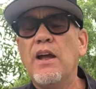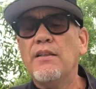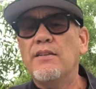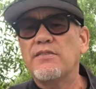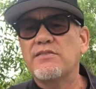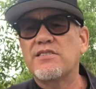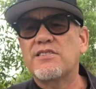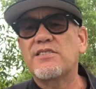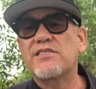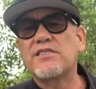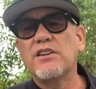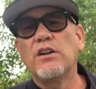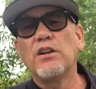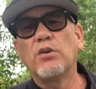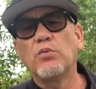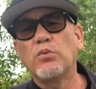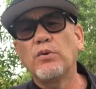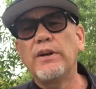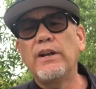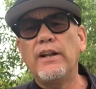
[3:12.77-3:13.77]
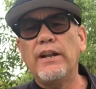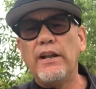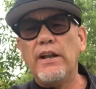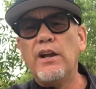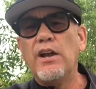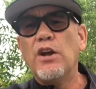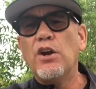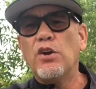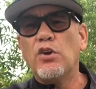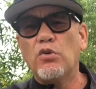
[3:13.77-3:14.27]
This is still a really
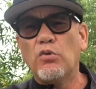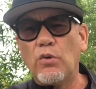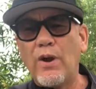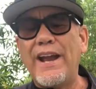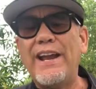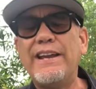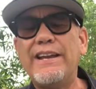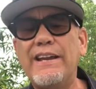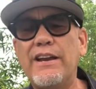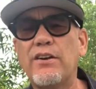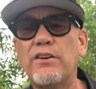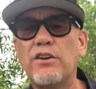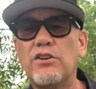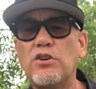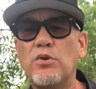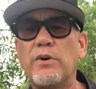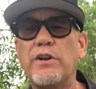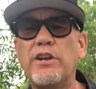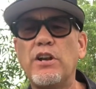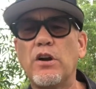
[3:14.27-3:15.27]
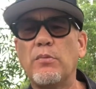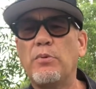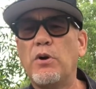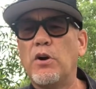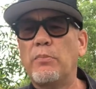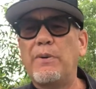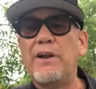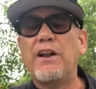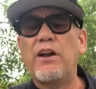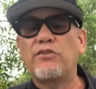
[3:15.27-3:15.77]
great year to do a
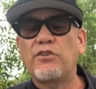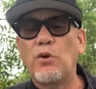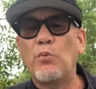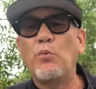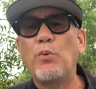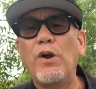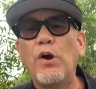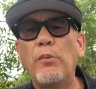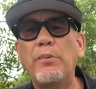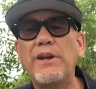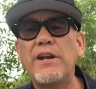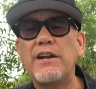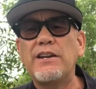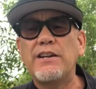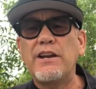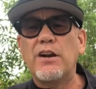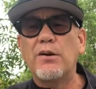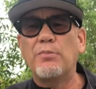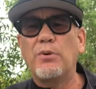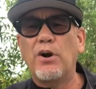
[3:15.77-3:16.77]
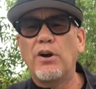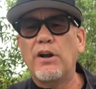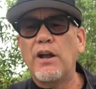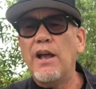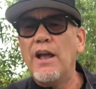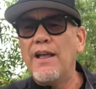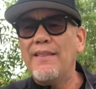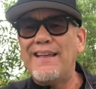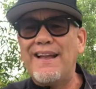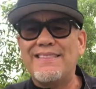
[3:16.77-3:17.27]
yearbook because it will be a yearbook
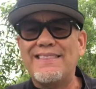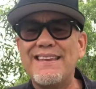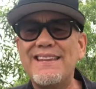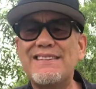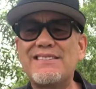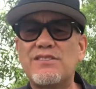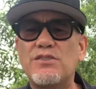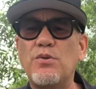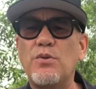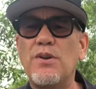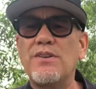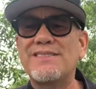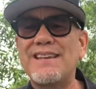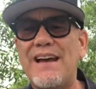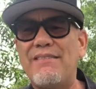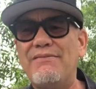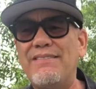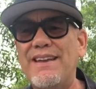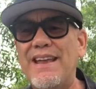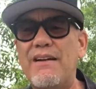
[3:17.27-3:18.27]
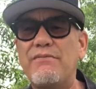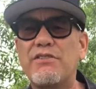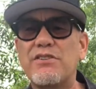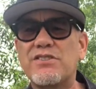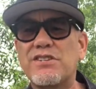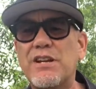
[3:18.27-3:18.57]
that these students have never seen